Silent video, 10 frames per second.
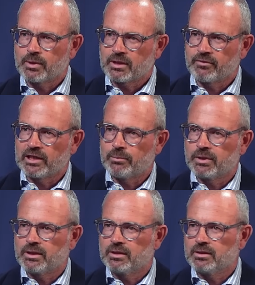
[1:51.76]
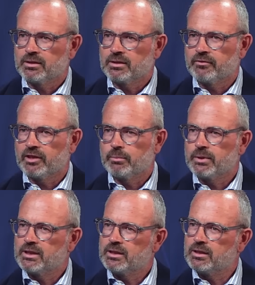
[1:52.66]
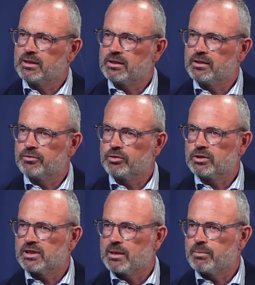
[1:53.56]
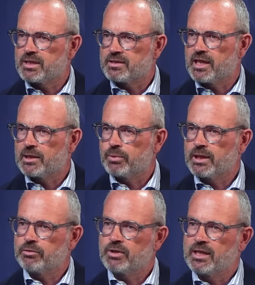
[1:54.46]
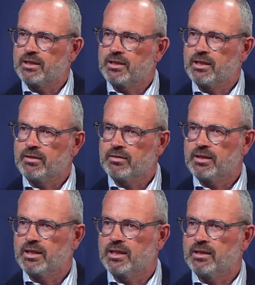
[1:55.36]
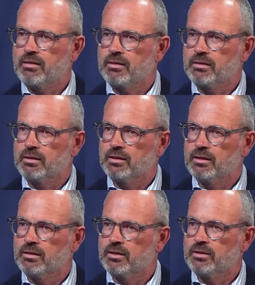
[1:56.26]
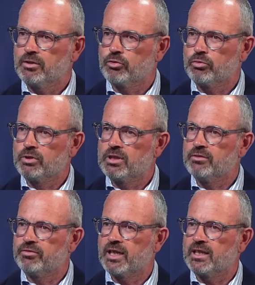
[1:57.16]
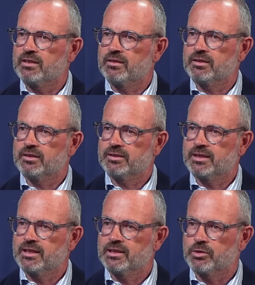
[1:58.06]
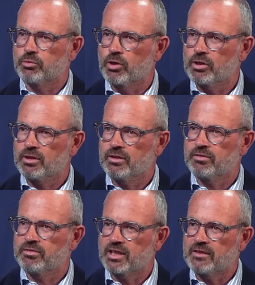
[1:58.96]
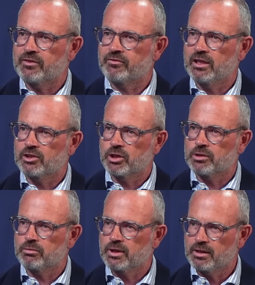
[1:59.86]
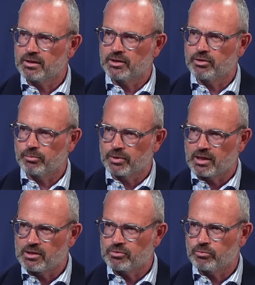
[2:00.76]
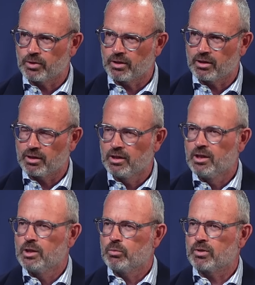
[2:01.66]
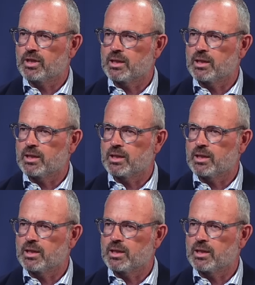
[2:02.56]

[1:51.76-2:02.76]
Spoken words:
we are developing it in first-line metastatic pancreatic cancer. And I think the two key findings is that the drug is safe and well-tolerated in combination with